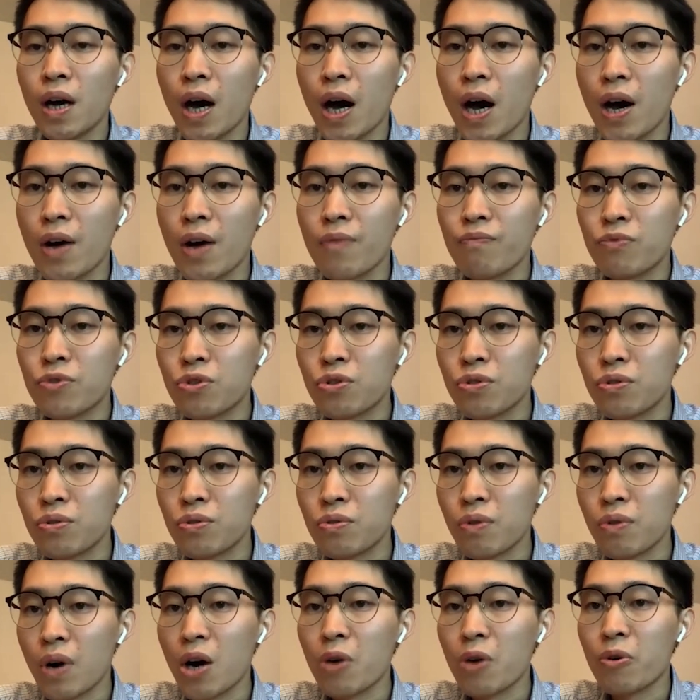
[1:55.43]
um,
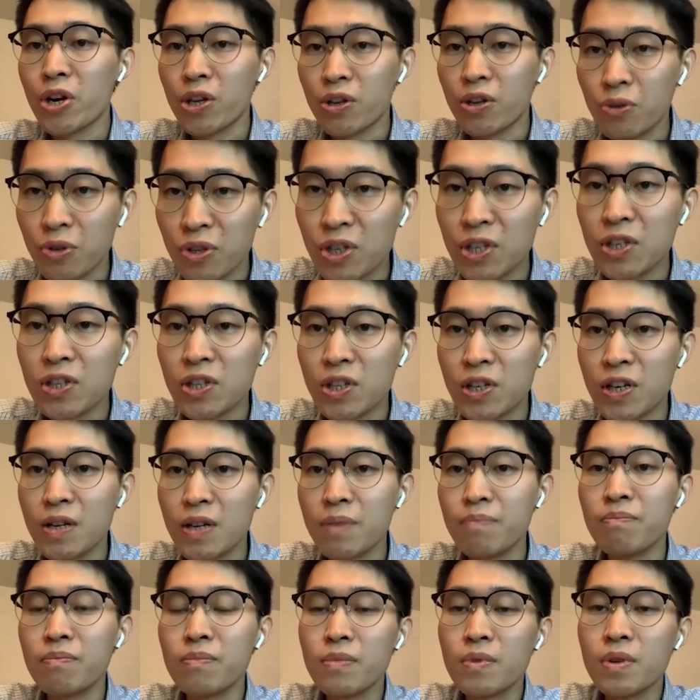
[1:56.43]
to our
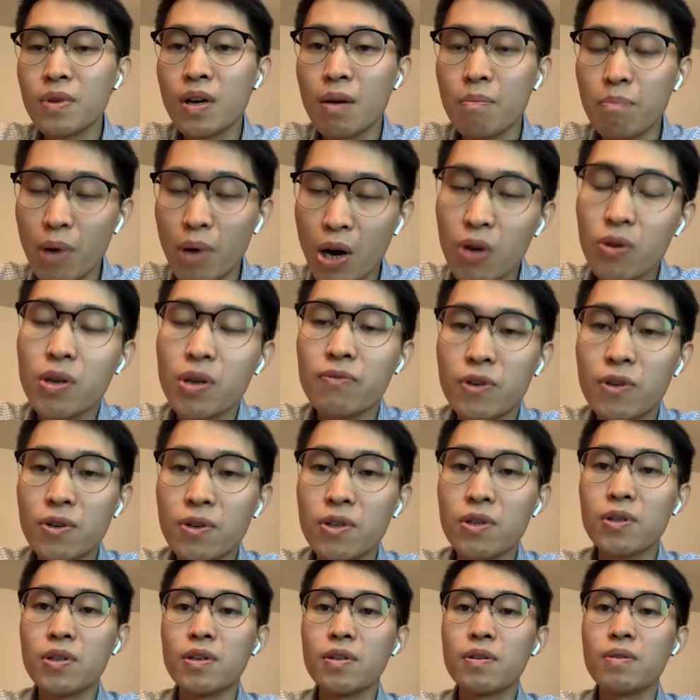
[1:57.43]
ecosystem and
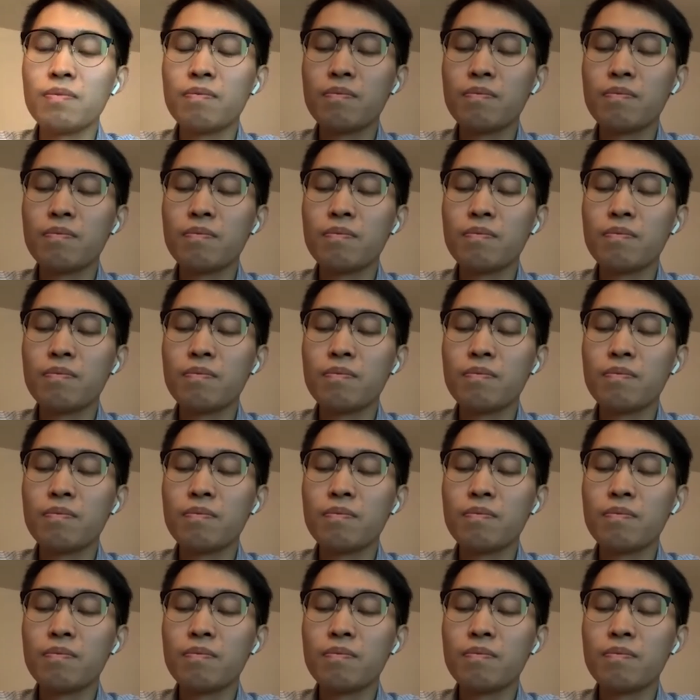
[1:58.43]
biodiversity.